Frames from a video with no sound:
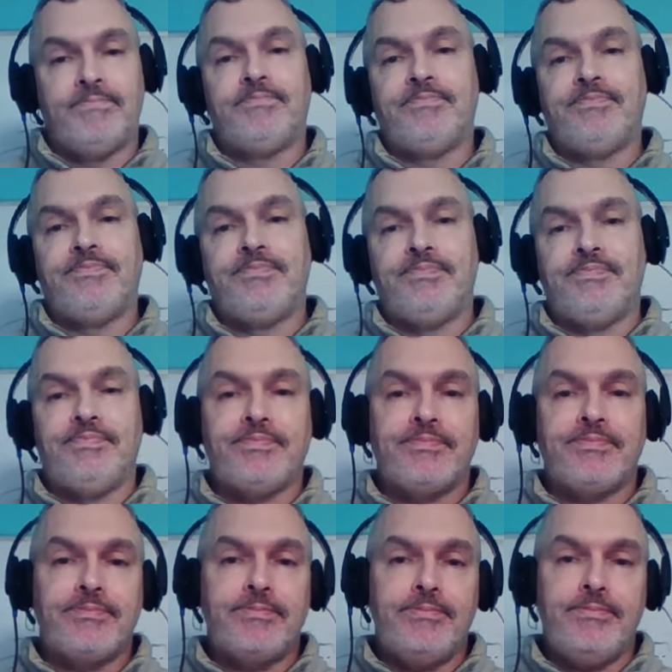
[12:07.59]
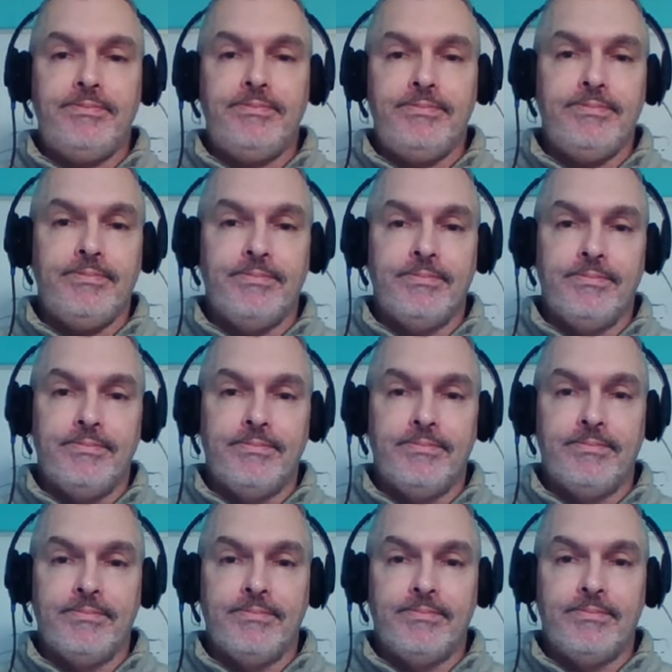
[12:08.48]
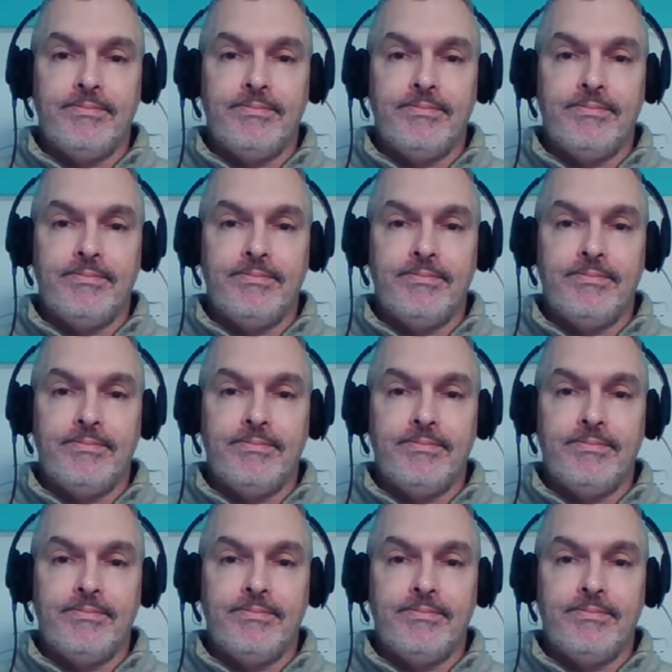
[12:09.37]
(silence)